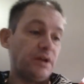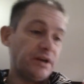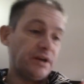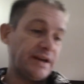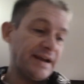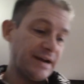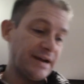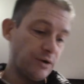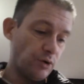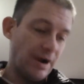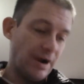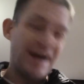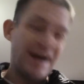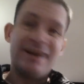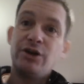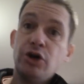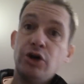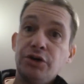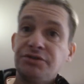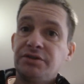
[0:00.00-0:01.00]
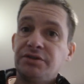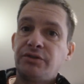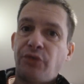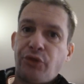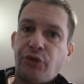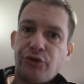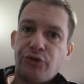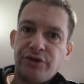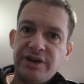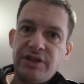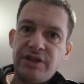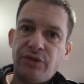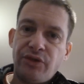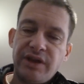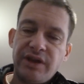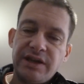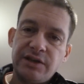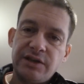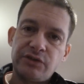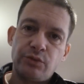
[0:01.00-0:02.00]
Now, I ordered three
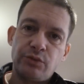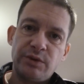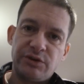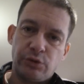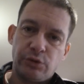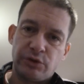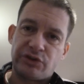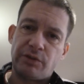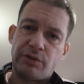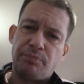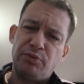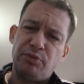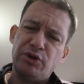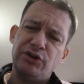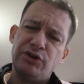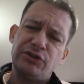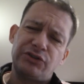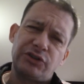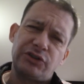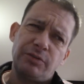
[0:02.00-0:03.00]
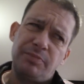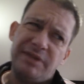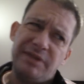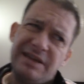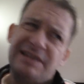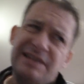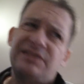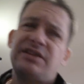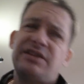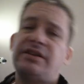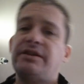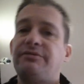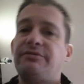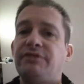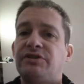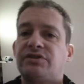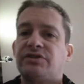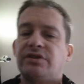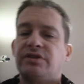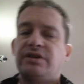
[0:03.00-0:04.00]
things which were supposed to be
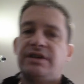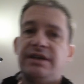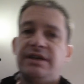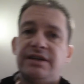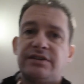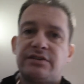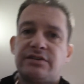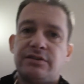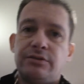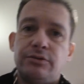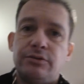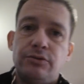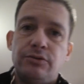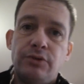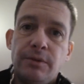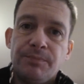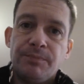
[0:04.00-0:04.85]
delivered today to